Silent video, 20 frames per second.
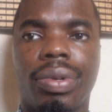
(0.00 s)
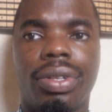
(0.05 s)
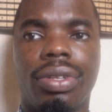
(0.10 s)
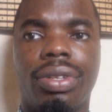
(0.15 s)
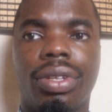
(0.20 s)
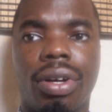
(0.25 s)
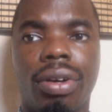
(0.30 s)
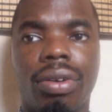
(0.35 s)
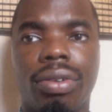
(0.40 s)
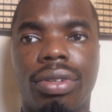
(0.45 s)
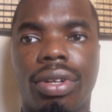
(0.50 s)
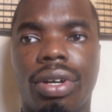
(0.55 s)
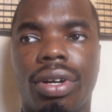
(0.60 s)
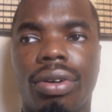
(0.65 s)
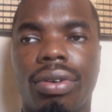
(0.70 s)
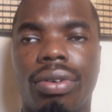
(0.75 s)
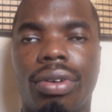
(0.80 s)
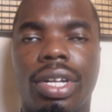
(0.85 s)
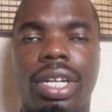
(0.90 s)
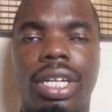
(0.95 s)
You don't
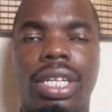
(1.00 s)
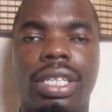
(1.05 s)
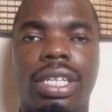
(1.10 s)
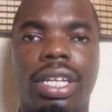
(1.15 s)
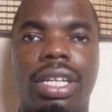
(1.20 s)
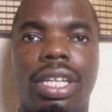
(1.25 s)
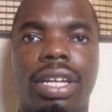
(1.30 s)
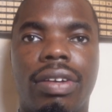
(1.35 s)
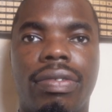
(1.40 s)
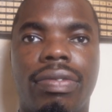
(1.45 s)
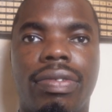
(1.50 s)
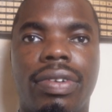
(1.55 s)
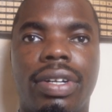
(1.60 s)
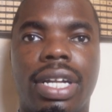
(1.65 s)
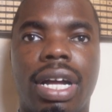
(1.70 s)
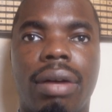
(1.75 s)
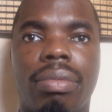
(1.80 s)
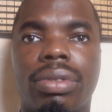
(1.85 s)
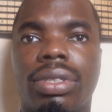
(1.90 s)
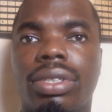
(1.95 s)
know the different
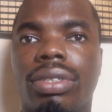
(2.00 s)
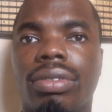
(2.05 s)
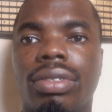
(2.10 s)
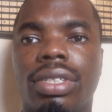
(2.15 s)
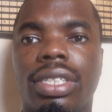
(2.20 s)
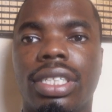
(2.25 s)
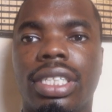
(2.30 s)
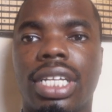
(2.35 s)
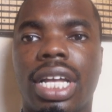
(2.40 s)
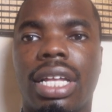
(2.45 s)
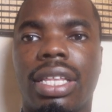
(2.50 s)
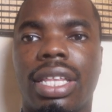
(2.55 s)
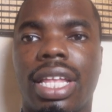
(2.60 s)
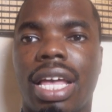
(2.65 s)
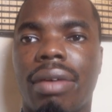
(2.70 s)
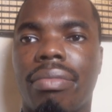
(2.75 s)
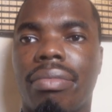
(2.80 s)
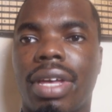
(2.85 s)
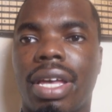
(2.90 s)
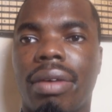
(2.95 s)
opportunities that
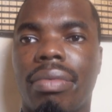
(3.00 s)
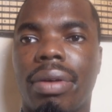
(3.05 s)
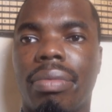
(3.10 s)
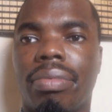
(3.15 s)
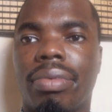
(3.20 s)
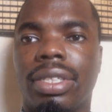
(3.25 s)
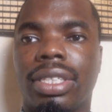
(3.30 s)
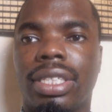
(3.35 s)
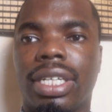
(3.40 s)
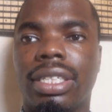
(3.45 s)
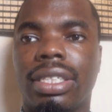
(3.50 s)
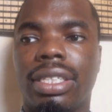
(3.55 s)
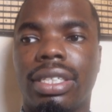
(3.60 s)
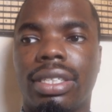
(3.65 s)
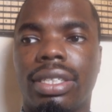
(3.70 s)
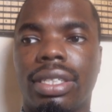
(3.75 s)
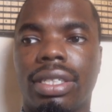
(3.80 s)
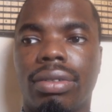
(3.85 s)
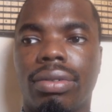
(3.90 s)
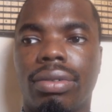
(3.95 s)
they may be
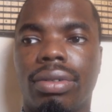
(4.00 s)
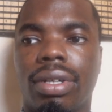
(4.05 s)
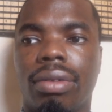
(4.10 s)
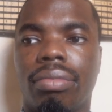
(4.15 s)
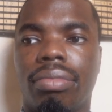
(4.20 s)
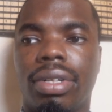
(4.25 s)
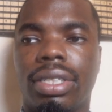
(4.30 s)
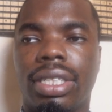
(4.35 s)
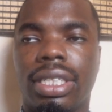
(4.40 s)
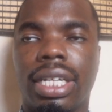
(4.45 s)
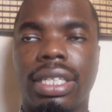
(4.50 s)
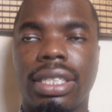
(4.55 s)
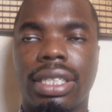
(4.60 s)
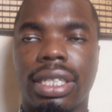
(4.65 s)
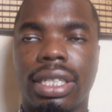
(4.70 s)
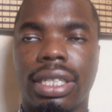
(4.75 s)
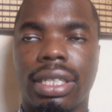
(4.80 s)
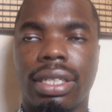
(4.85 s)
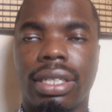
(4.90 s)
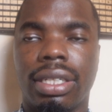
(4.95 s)
presented to
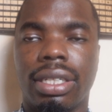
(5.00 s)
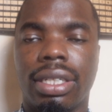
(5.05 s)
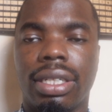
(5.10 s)
presented